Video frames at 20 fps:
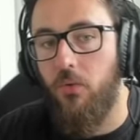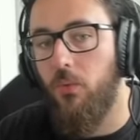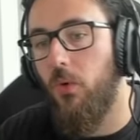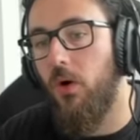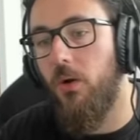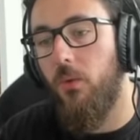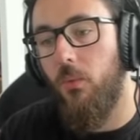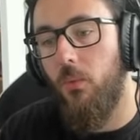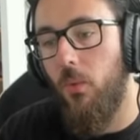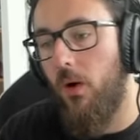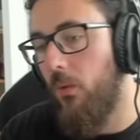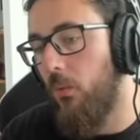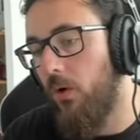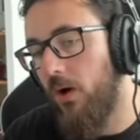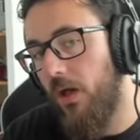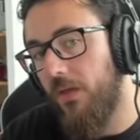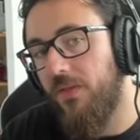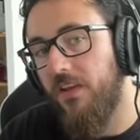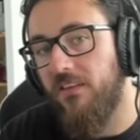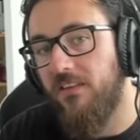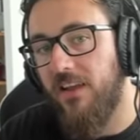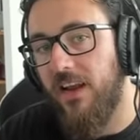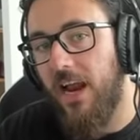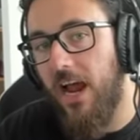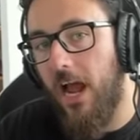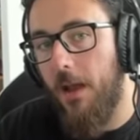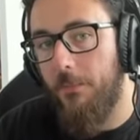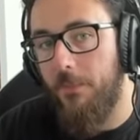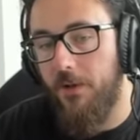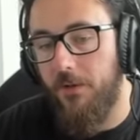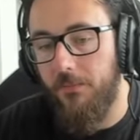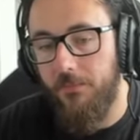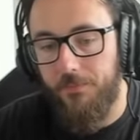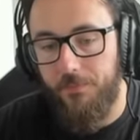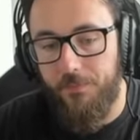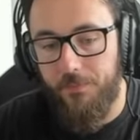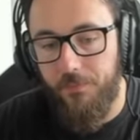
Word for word: what, what, what I think's going to happen.